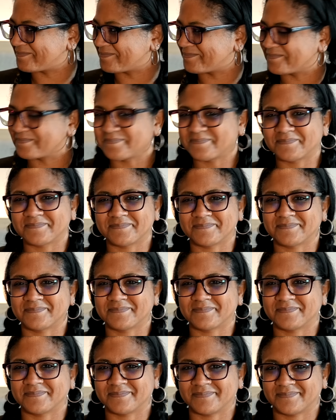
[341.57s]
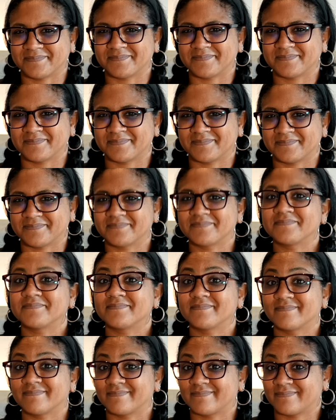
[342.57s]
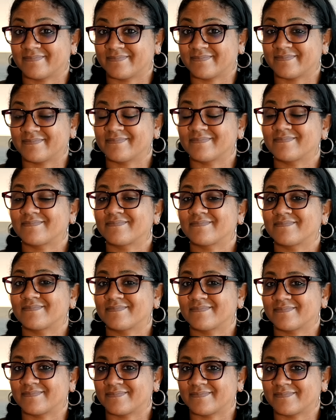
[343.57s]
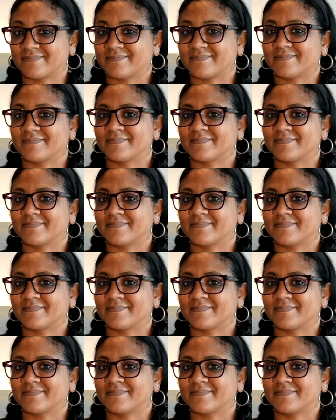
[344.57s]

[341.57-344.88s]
(not speaking)